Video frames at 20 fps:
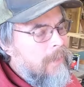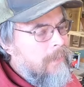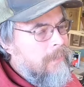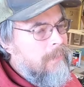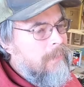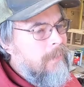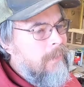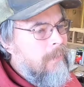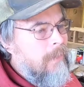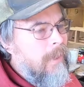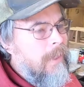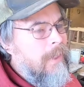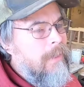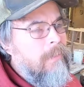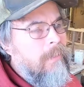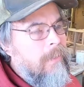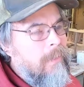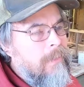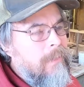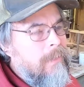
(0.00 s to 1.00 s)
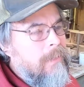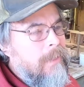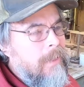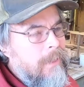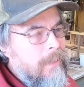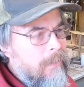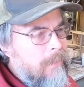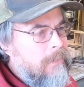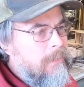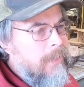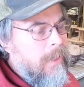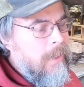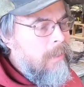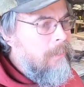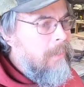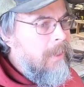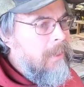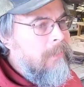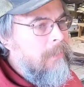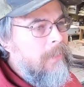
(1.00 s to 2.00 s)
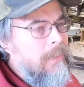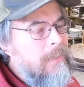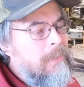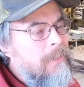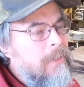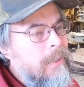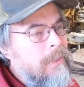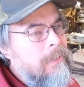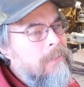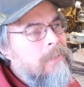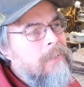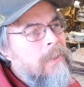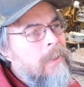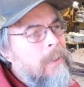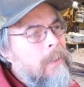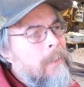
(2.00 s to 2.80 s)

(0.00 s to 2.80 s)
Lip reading: doesn't go laying worker. They don't try to make queen cells.